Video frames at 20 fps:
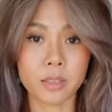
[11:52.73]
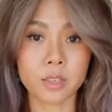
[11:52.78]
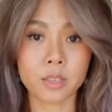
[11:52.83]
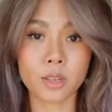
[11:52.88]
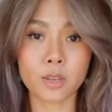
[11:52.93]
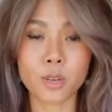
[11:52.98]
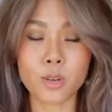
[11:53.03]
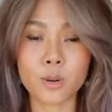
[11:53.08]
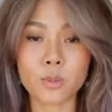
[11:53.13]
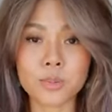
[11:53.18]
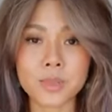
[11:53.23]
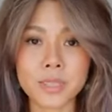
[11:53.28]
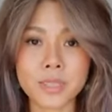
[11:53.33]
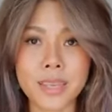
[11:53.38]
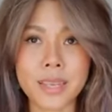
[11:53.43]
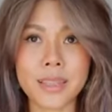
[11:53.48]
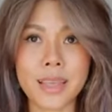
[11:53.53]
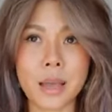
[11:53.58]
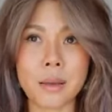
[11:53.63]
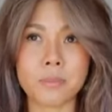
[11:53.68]
So you don't
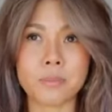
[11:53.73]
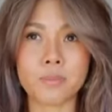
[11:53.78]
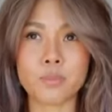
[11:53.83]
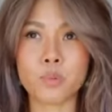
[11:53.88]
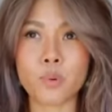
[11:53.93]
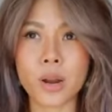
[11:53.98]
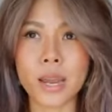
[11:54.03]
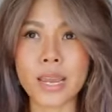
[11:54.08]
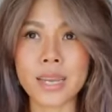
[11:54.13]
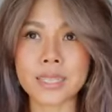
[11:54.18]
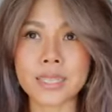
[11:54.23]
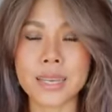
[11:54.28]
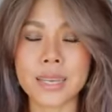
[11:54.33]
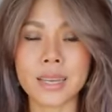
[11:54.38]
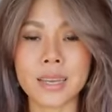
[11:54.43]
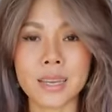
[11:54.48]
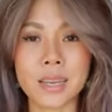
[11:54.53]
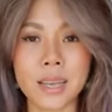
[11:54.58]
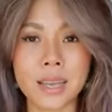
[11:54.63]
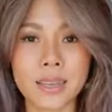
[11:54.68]
see that bright
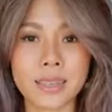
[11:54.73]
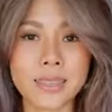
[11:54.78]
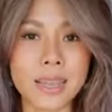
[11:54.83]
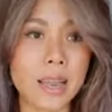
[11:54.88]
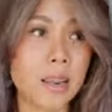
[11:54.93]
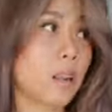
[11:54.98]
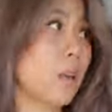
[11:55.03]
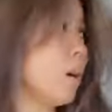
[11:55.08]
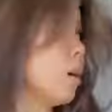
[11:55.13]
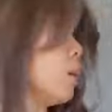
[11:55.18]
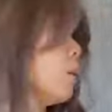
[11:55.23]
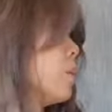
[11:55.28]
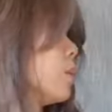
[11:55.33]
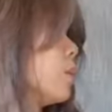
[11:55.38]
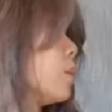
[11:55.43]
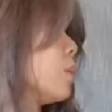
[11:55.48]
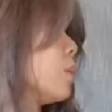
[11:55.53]
yellow.